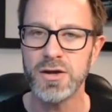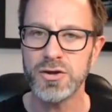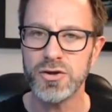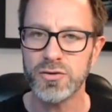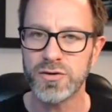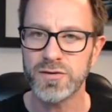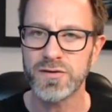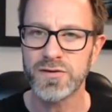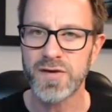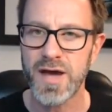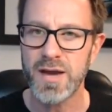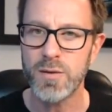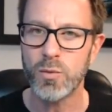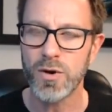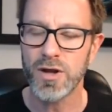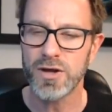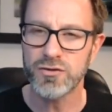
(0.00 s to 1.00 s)
you can
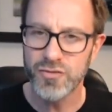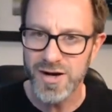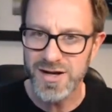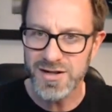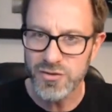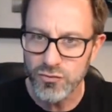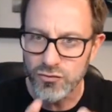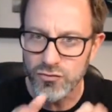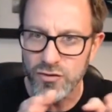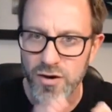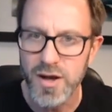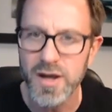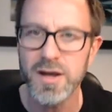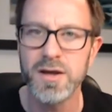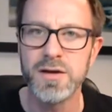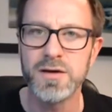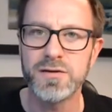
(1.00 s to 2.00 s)
say, well, I traded the
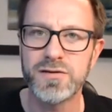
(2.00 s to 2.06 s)
right